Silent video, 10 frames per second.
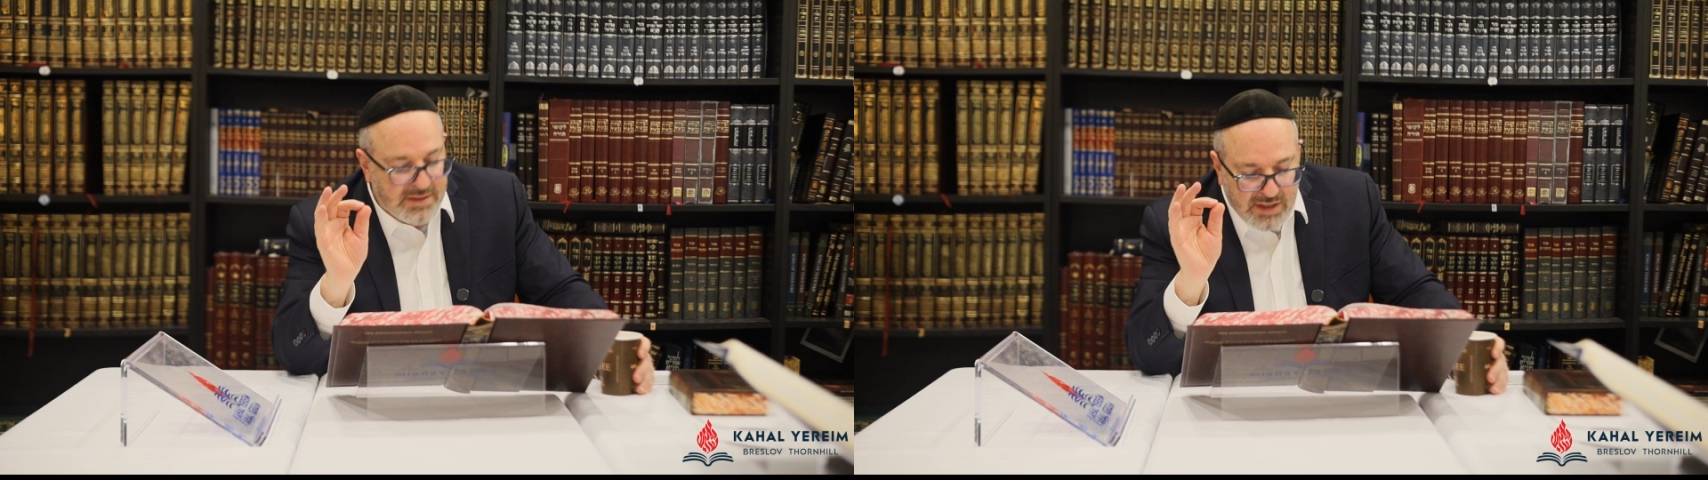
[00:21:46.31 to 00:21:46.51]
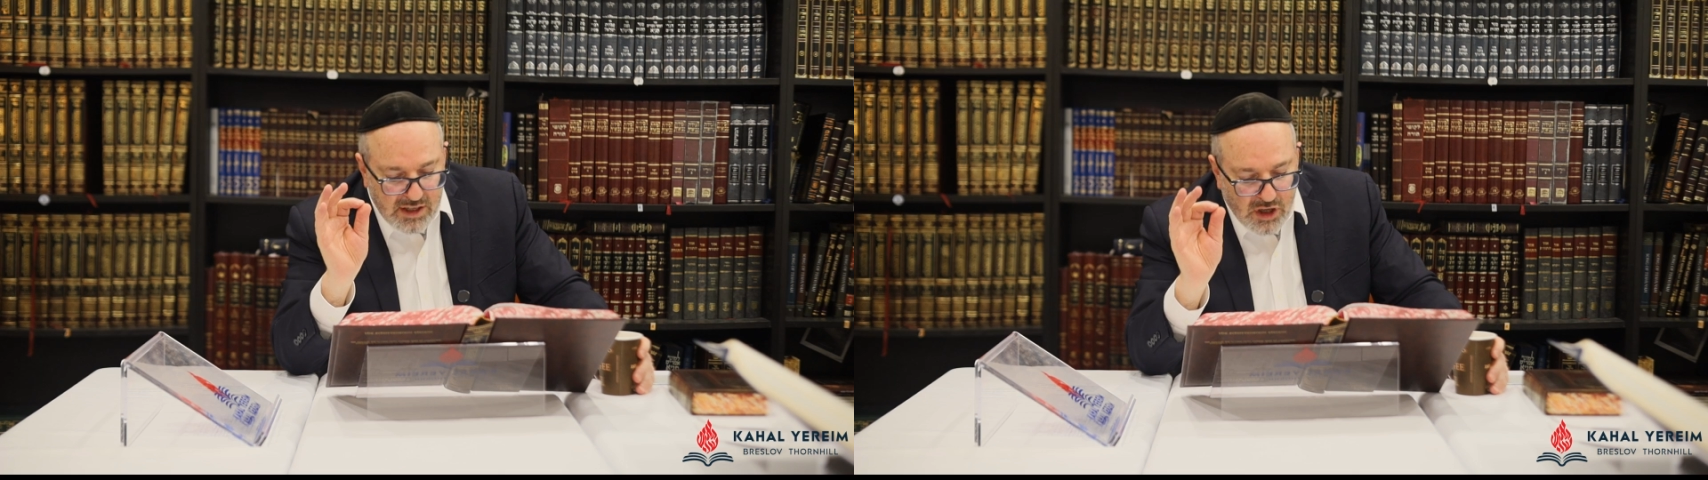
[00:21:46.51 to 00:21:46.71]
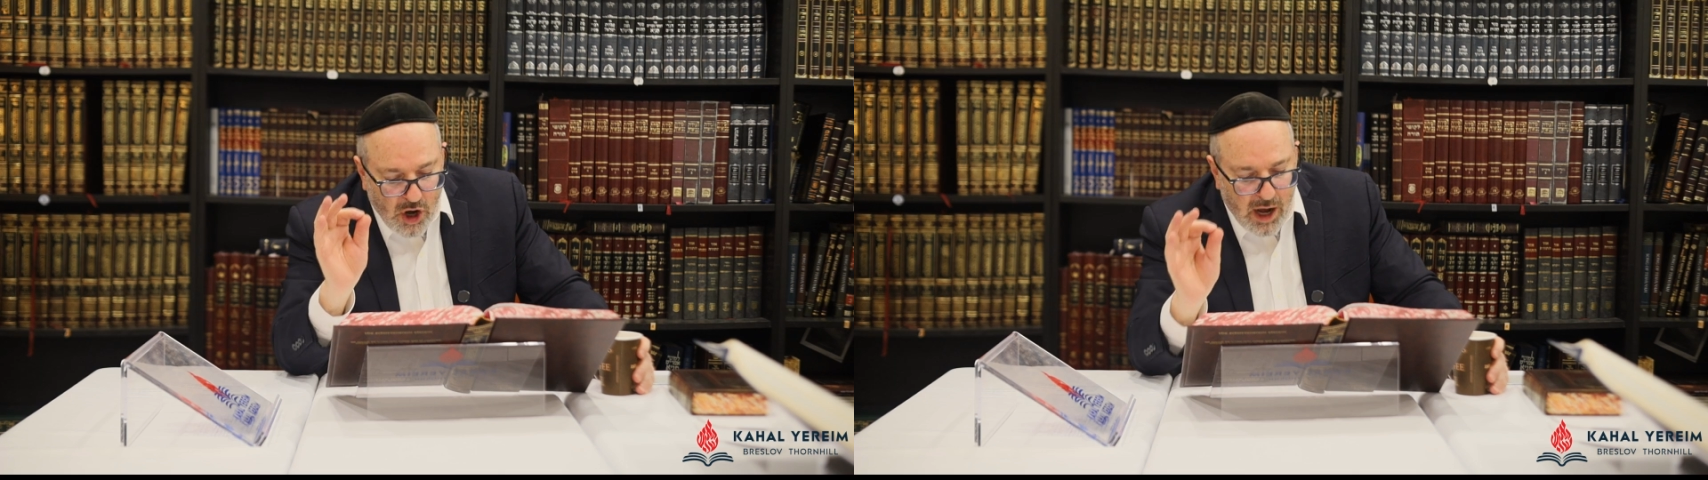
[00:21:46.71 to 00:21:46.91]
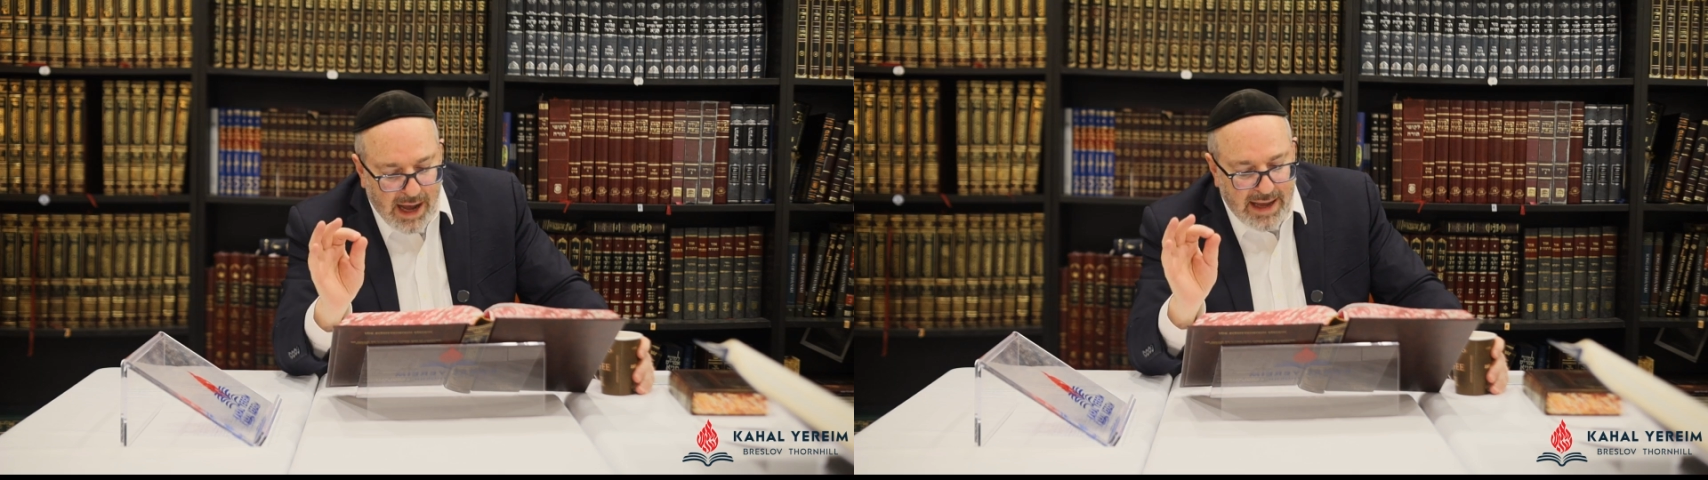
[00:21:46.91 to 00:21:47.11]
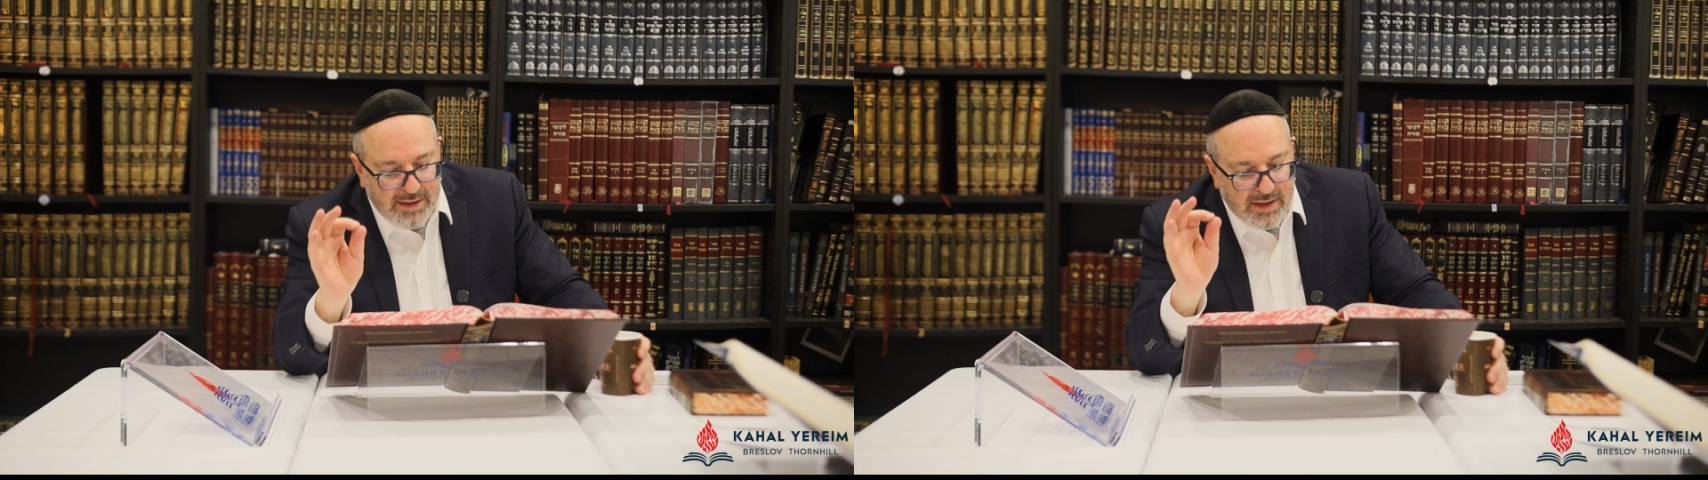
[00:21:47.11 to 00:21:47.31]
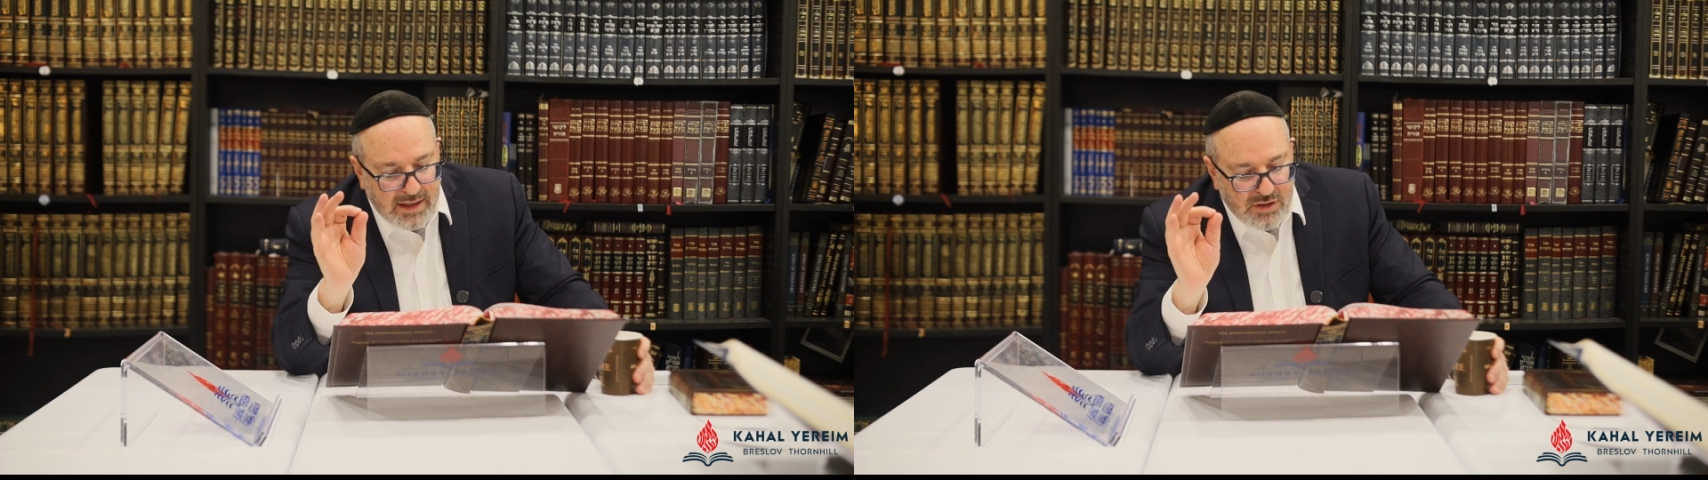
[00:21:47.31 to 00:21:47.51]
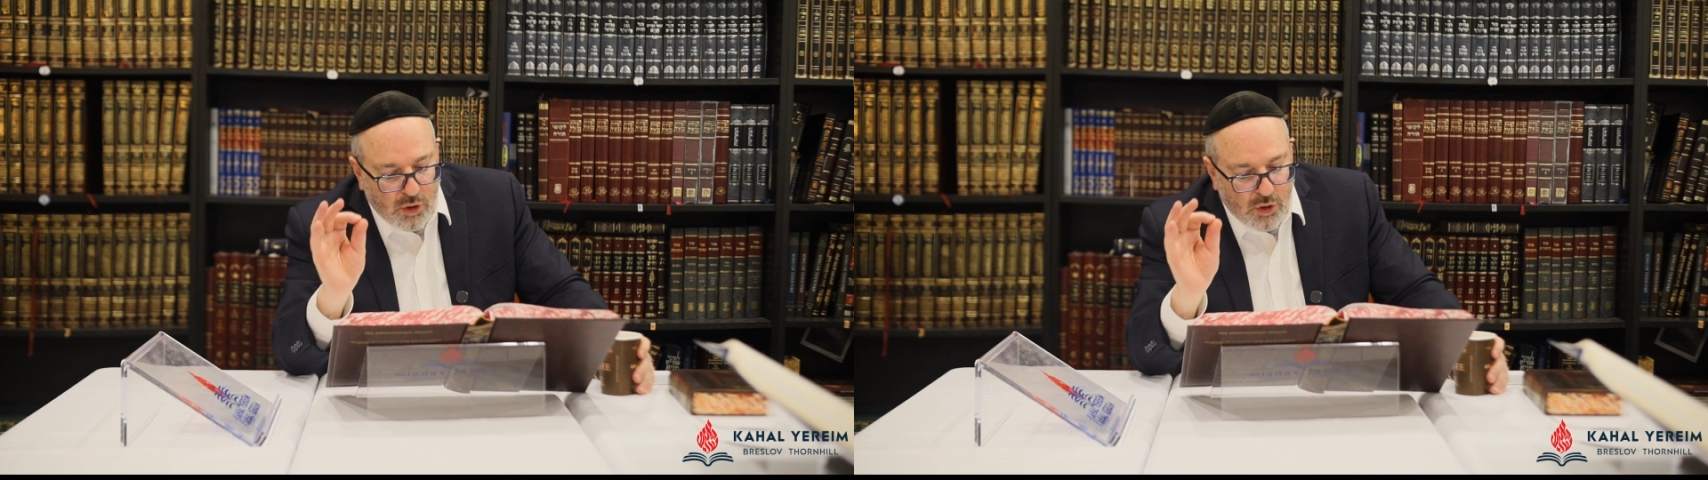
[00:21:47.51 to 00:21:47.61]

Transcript: denied that he's